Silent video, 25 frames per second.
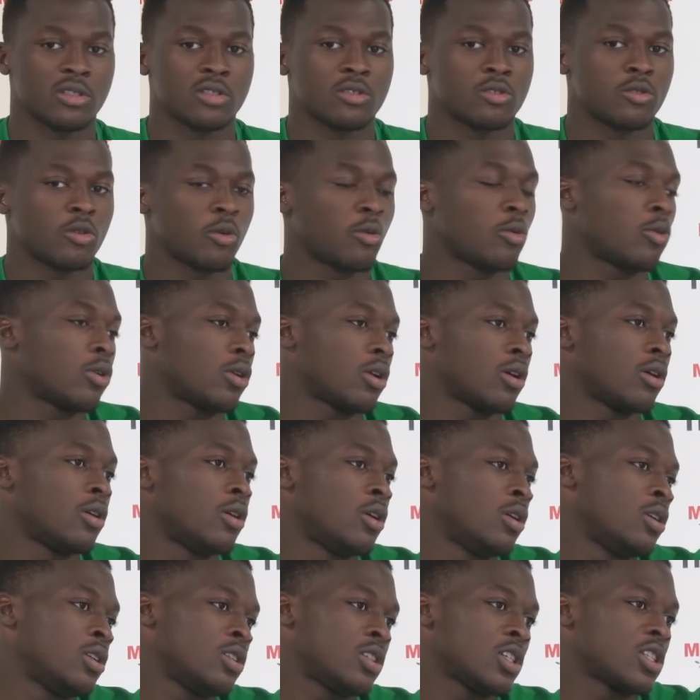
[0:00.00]
just don't want
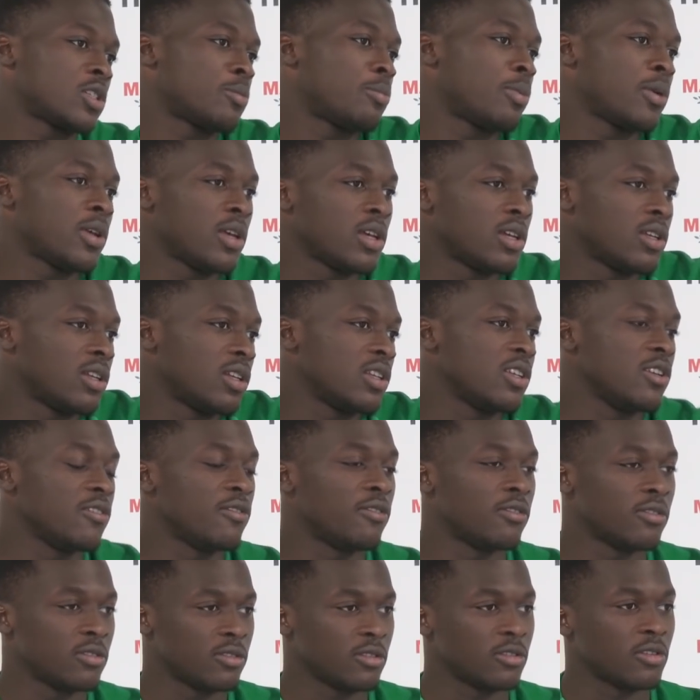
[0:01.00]
to just play and
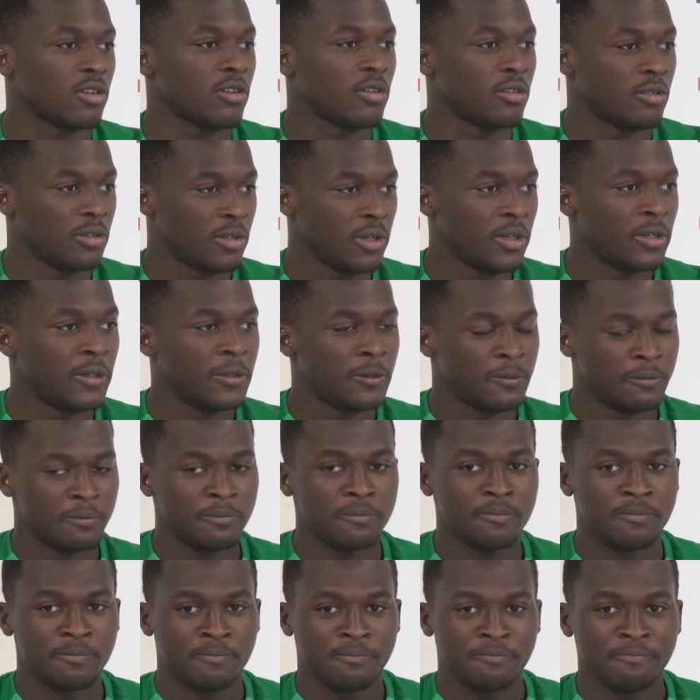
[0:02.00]
leave, you know.
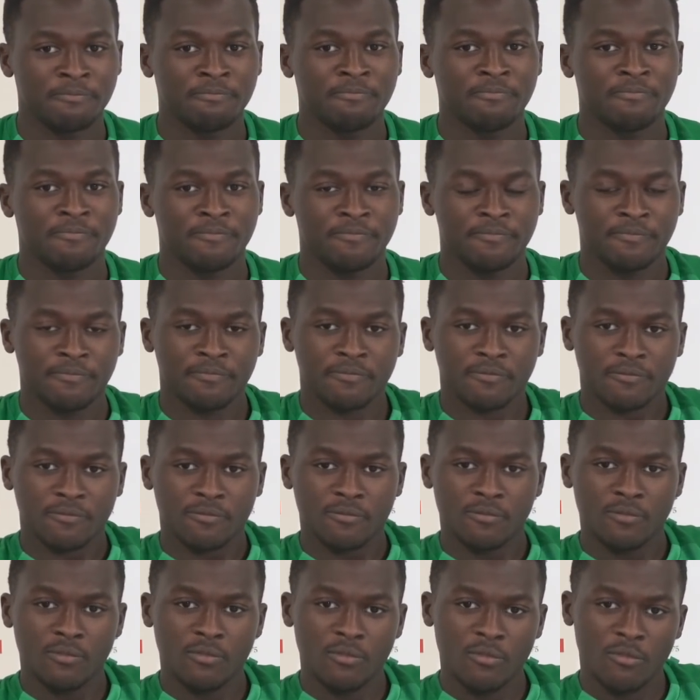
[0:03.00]
Do you see
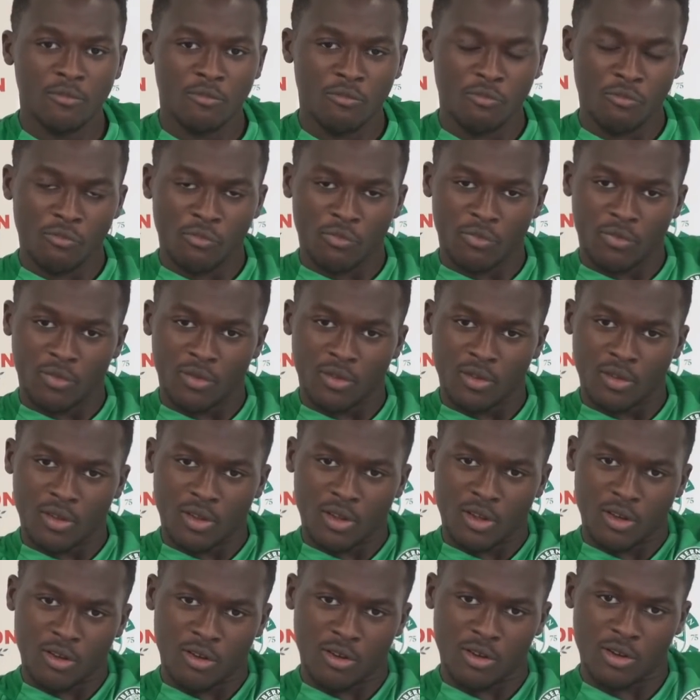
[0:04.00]
yourself
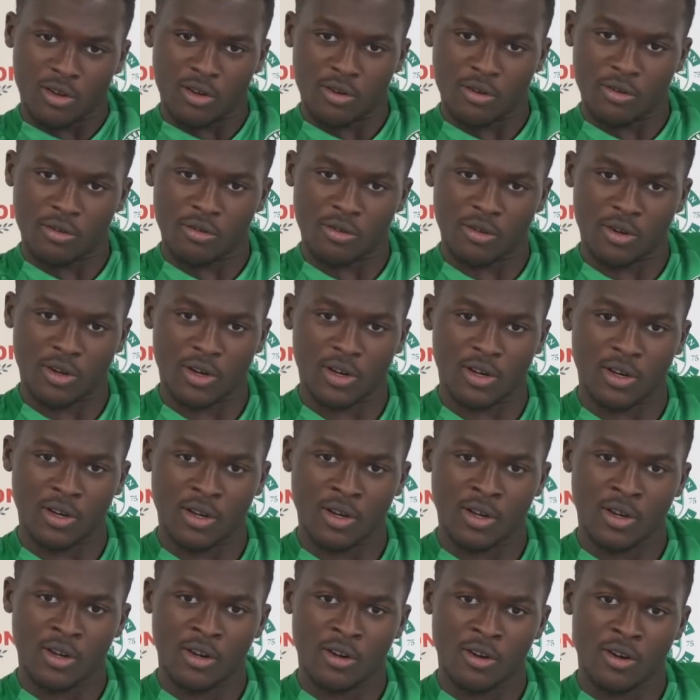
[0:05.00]
potentially in the future
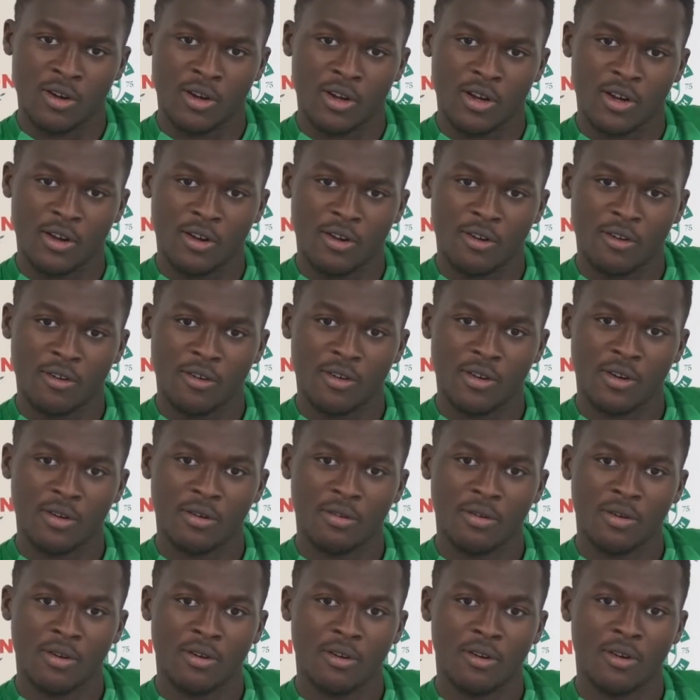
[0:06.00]
as a first team
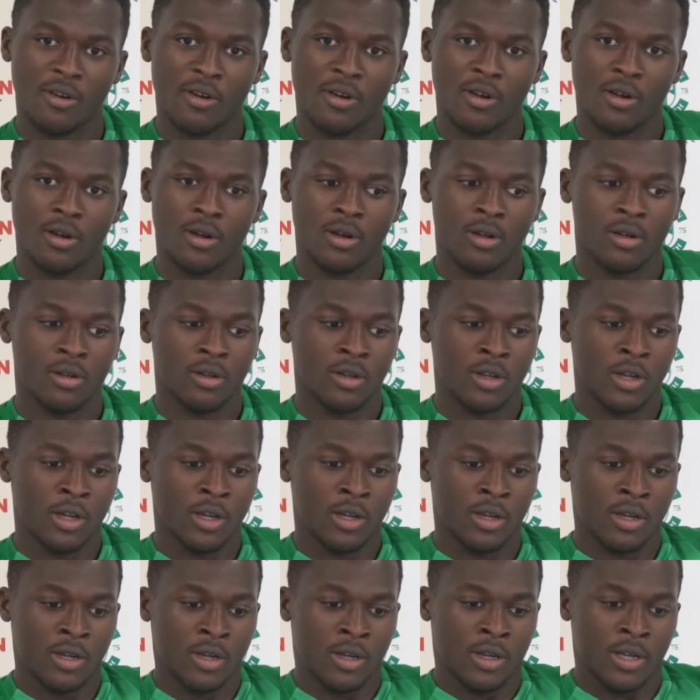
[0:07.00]
player for Manchester
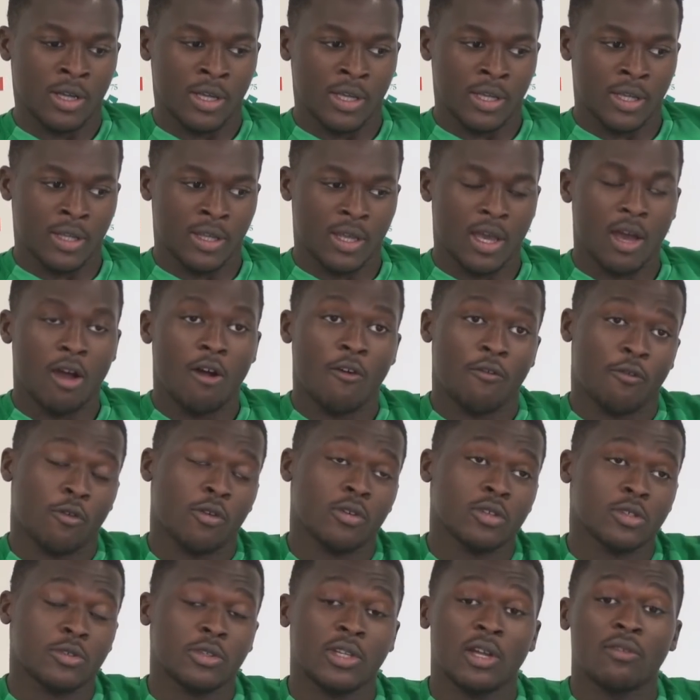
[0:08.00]
City? Yeah, of
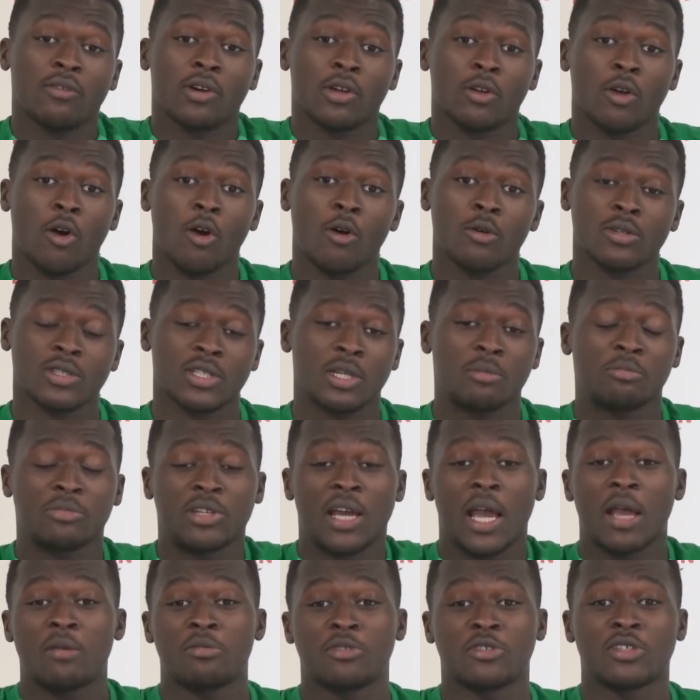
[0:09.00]
course, you never know.
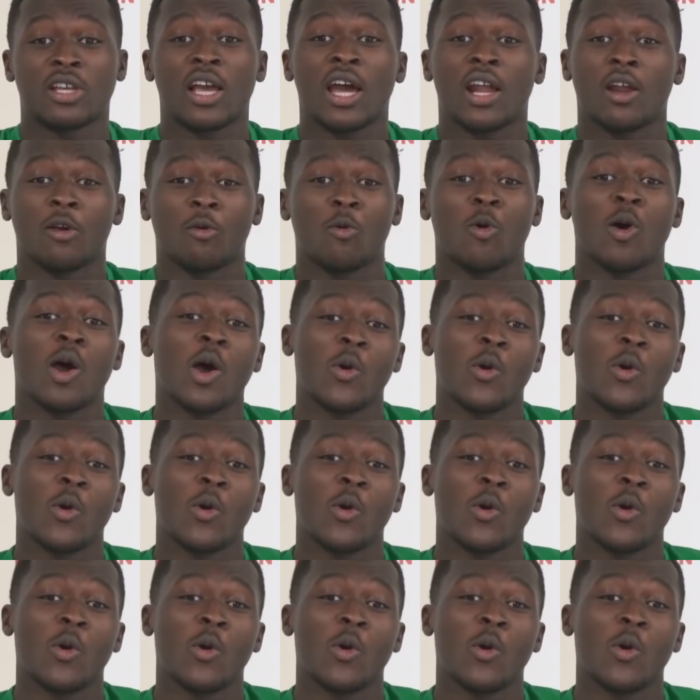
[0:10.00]
Sometimes you gotta go